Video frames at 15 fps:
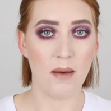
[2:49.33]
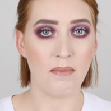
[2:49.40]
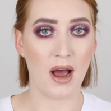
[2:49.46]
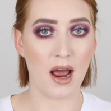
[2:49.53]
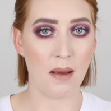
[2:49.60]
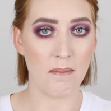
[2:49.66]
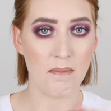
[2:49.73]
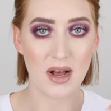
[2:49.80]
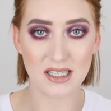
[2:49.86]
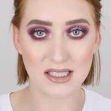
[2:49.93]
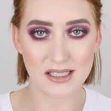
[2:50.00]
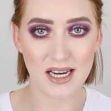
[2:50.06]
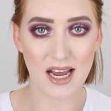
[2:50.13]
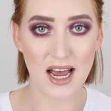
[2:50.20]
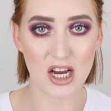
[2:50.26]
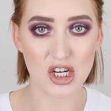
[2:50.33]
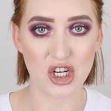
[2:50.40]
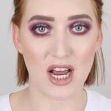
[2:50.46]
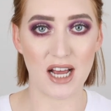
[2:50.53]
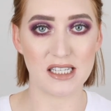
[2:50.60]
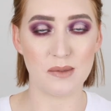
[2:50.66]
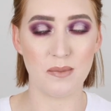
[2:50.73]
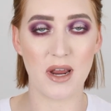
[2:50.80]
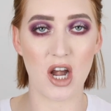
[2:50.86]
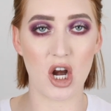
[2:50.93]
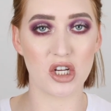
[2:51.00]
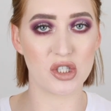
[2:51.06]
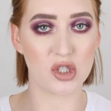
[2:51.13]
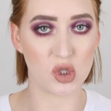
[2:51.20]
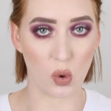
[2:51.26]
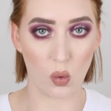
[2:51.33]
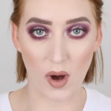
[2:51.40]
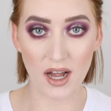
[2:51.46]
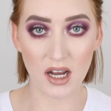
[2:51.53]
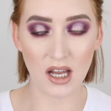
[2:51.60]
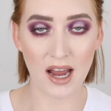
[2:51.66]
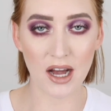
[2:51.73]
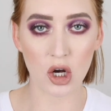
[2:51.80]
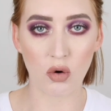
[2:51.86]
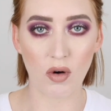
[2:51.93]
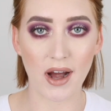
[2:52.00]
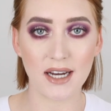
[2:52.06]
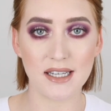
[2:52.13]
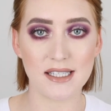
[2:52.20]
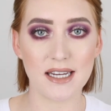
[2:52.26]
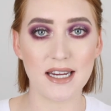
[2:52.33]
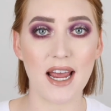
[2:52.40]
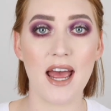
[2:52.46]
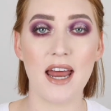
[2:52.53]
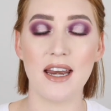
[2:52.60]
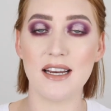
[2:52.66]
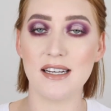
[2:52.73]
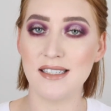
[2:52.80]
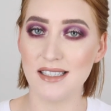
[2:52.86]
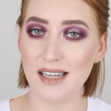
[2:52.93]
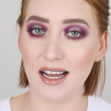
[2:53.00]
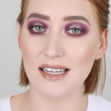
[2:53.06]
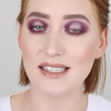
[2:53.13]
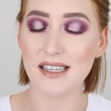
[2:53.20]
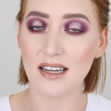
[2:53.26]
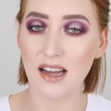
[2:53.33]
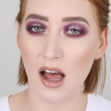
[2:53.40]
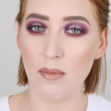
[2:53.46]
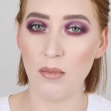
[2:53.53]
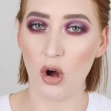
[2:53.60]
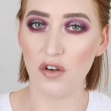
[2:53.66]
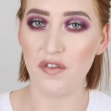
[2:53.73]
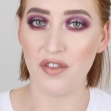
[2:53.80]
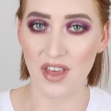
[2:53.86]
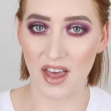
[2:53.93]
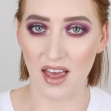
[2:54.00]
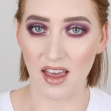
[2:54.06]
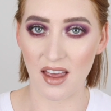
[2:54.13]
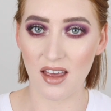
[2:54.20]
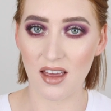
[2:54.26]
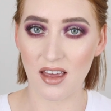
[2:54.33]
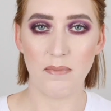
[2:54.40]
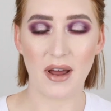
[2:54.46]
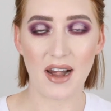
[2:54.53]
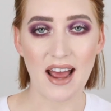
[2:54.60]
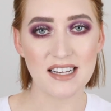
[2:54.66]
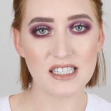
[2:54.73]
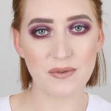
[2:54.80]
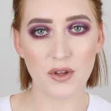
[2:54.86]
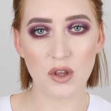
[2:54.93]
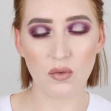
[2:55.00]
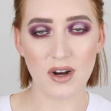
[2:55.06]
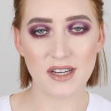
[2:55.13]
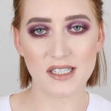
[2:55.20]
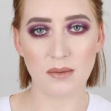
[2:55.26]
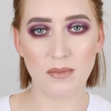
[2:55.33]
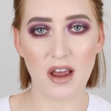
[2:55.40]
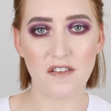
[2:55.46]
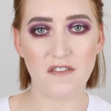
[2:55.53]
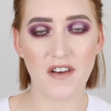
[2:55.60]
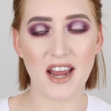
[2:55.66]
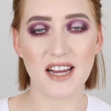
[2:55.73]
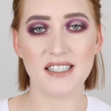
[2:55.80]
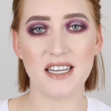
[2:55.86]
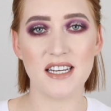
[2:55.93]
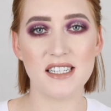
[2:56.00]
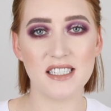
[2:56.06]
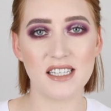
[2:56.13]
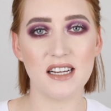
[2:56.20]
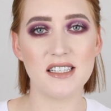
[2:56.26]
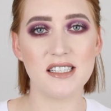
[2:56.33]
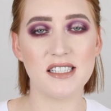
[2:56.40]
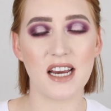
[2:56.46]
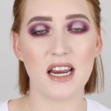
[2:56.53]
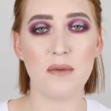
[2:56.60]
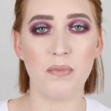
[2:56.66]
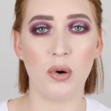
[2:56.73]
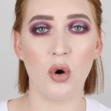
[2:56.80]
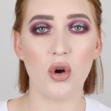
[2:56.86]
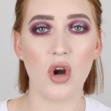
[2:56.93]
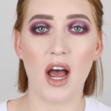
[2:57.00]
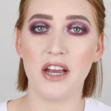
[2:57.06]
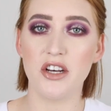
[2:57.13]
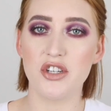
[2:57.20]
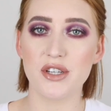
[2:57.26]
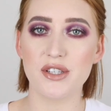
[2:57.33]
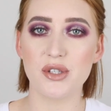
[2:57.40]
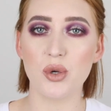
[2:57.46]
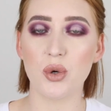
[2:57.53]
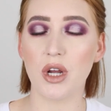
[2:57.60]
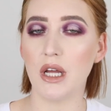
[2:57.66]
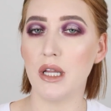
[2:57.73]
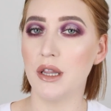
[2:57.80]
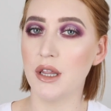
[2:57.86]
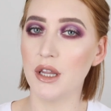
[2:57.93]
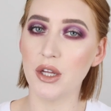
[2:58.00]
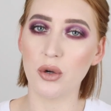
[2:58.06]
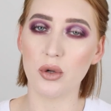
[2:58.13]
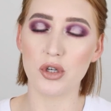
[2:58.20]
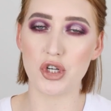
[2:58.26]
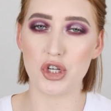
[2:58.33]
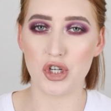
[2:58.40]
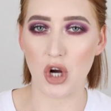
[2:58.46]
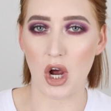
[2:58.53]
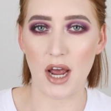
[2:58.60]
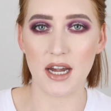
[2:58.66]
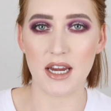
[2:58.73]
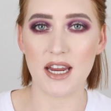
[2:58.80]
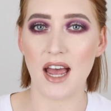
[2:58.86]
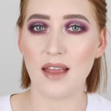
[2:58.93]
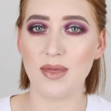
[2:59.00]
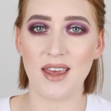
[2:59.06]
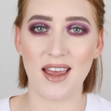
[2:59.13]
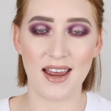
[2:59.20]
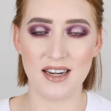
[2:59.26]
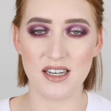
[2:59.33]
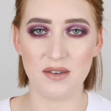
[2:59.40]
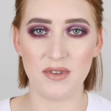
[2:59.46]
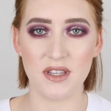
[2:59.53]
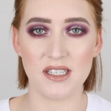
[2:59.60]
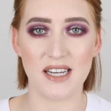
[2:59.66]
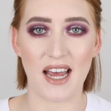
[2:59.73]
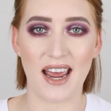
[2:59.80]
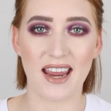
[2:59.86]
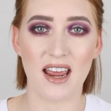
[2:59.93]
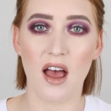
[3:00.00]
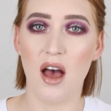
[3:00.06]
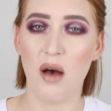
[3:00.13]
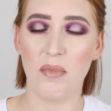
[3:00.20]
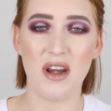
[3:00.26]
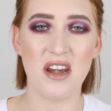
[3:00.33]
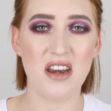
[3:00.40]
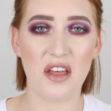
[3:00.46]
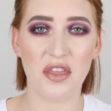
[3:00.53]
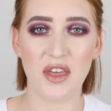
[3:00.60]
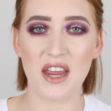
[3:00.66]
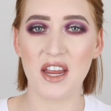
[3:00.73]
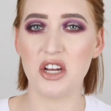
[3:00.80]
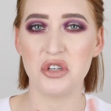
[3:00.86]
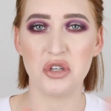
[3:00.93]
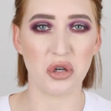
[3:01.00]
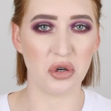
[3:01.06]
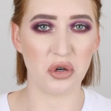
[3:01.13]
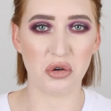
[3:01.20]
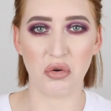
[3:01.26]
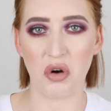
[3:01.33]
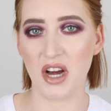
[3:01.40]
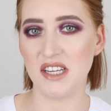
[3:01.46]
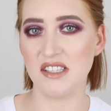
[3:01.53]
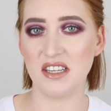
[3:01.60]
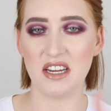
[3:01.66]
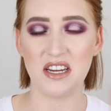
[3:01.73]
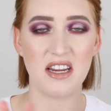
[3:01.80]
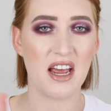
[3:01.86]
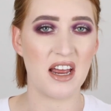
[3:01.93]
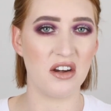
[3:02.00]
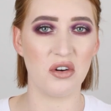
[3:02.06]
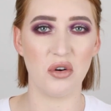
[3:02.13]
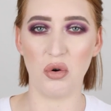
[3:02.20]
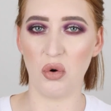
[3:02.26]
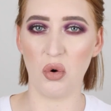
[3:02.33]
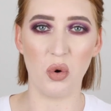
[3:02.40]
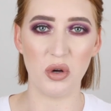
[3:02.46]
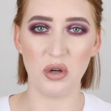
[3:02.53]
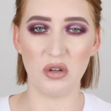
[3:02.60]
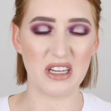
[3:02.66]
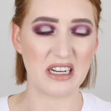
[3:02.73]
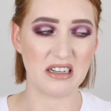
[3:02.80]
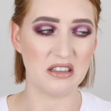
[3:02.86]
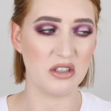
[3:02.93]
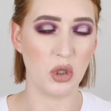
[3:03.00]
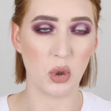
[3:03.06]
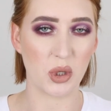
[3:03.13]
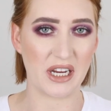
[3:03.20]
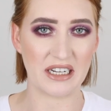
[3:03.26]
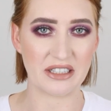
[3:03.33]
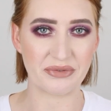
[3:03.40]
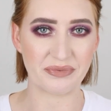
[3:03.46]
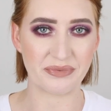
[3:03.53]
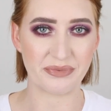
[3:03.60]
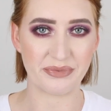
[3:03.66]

My mustache has been sweating like crazy, and it does come off there. But as for the rest of my face, it does stay put. I just look a little shiny at the end of the day, but nothing too crazy and oily looking.